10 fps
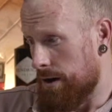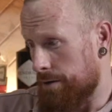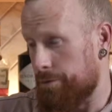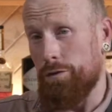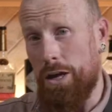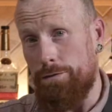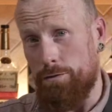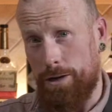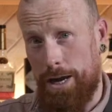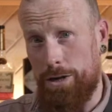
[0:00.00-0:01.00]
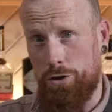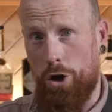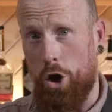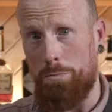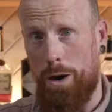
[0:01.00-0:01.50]
flavoring agent
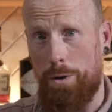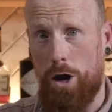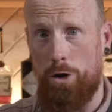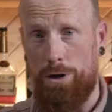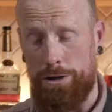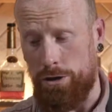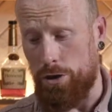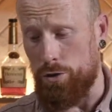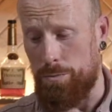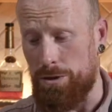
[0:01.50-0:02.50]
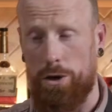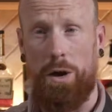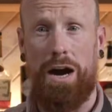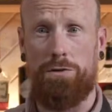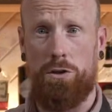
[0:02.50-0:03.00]
on my bar ready to go. So it means I
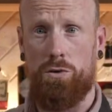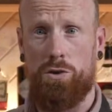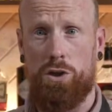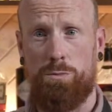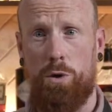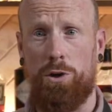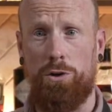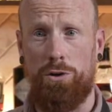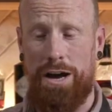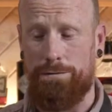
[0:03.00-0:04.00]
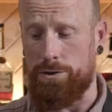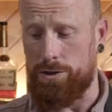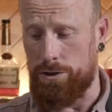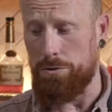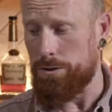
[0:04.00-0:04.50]
don't have to use this smoking gun every
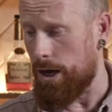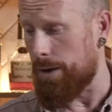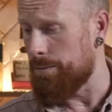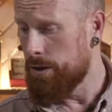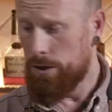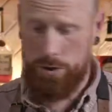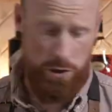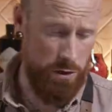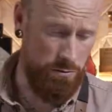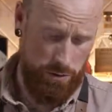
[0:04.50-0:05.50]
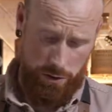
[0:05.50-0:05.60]
single time. So to